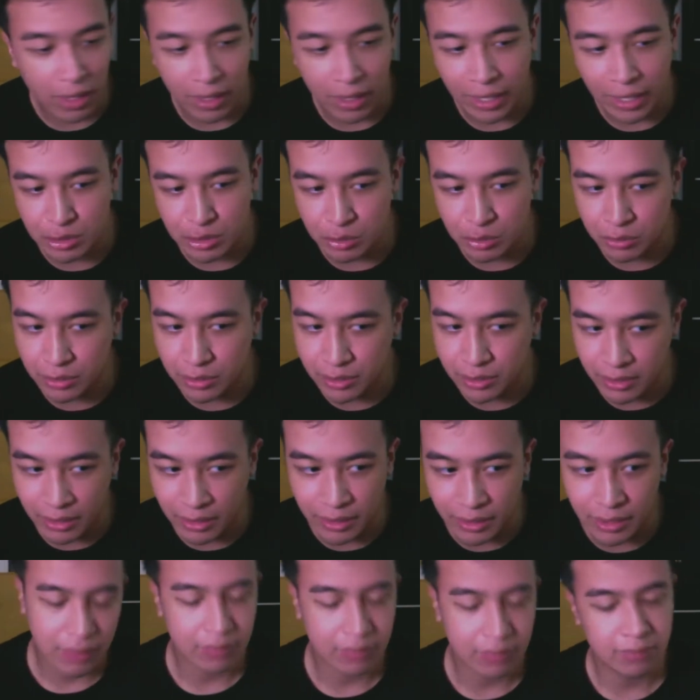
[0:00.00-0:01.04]
showed
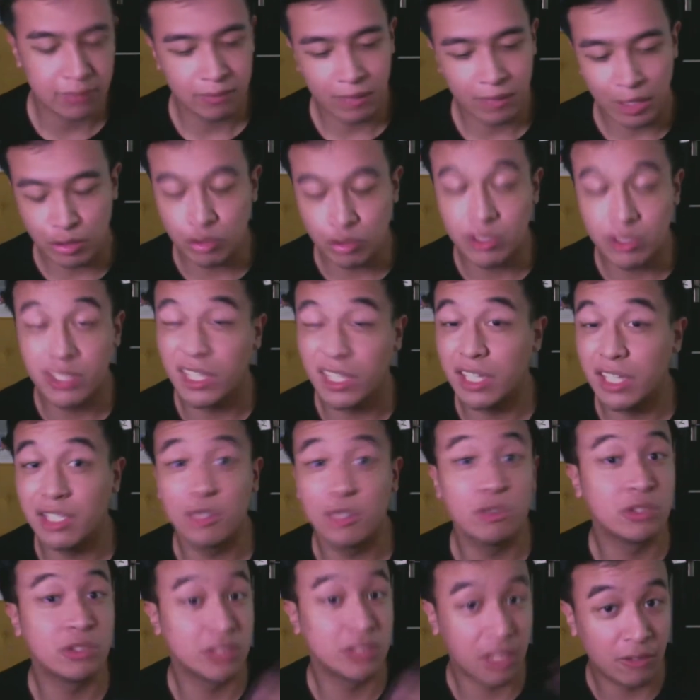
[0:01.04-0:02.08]
Kitani to
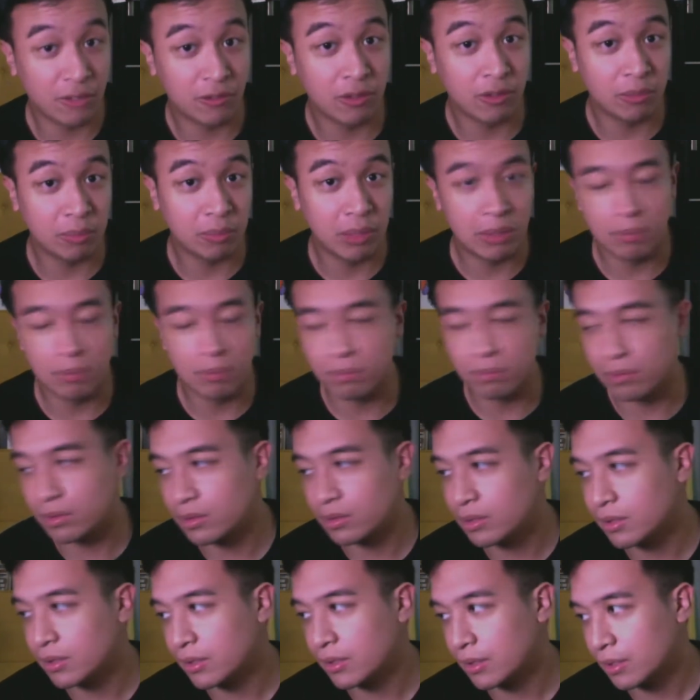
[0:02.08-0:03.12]
several people.
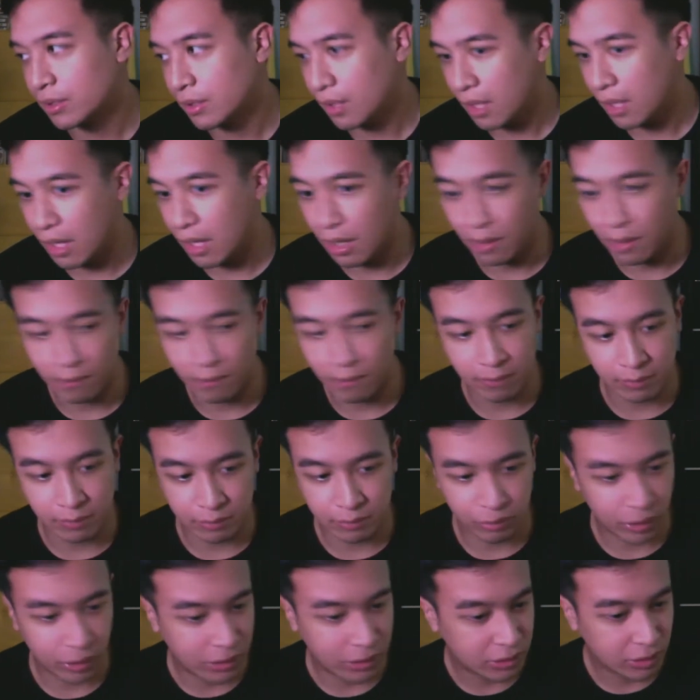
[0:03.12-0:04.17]

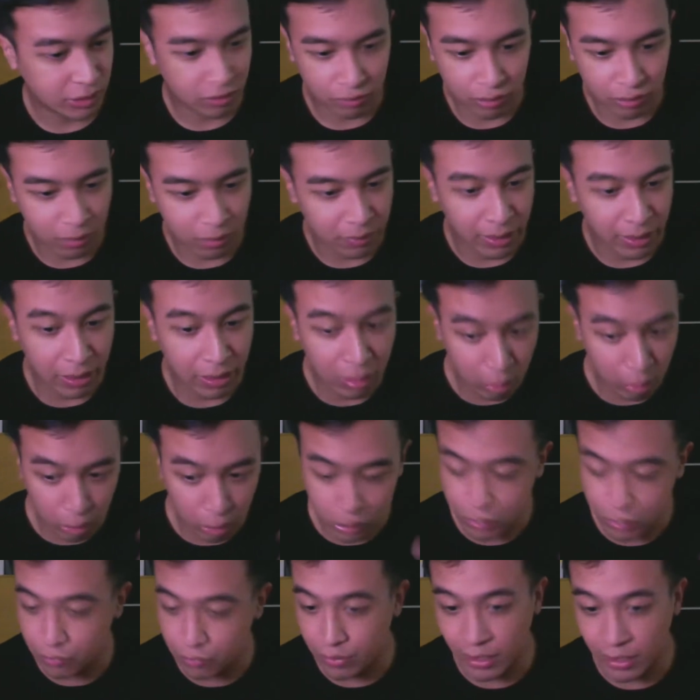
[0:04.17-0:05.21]
ranging from like close
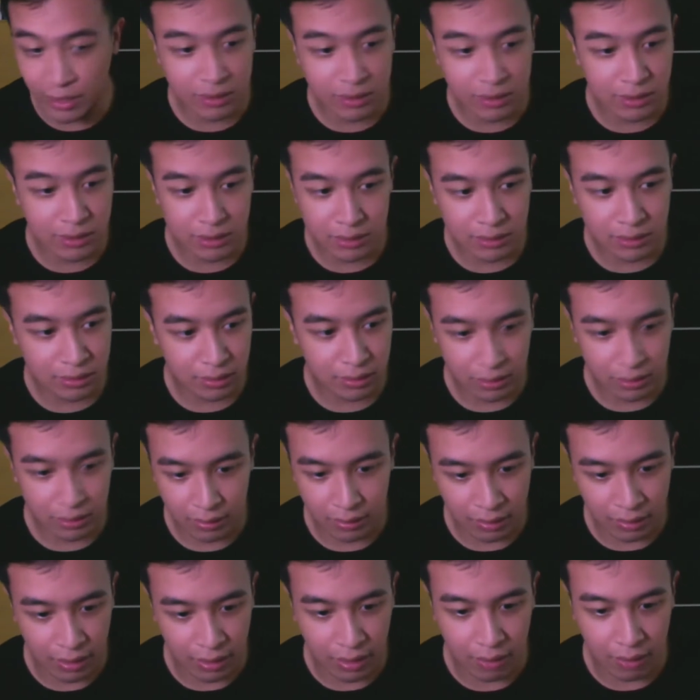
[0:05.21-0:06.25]
friends
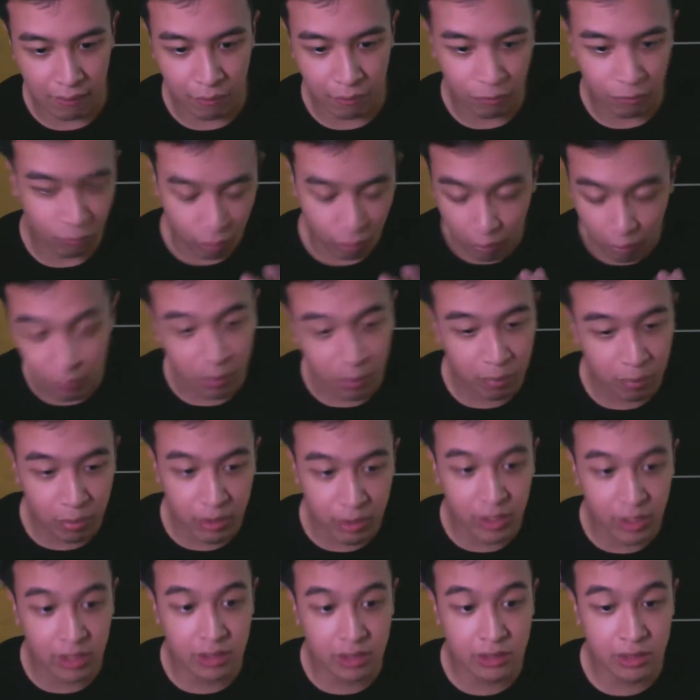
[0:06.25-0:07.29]
from the
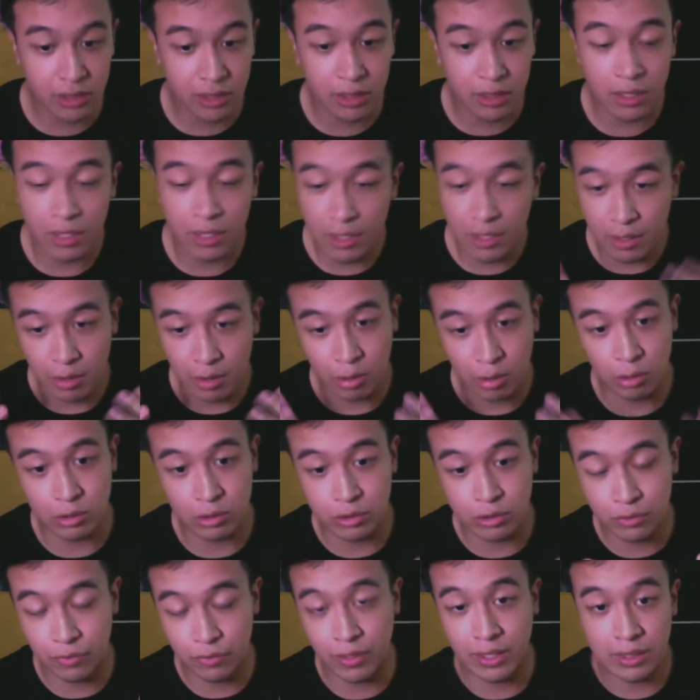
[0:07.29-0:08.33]
production, close
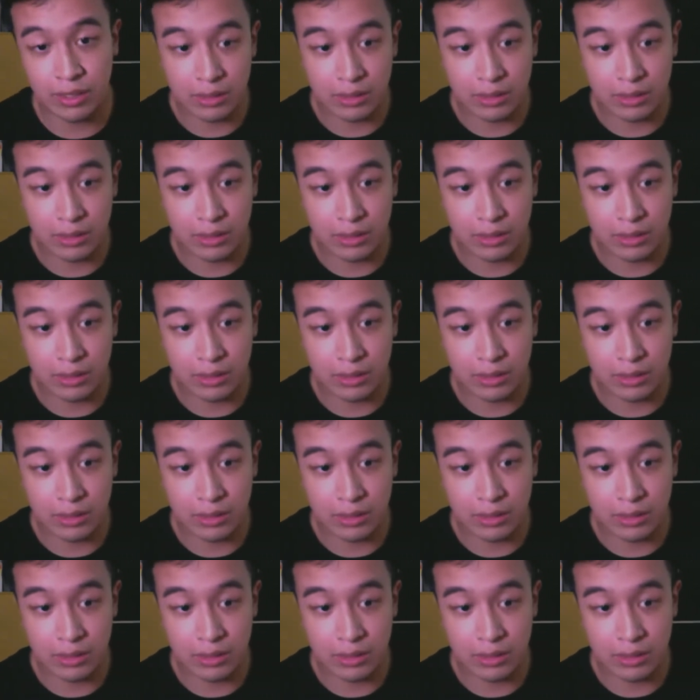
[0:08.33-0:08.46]
friends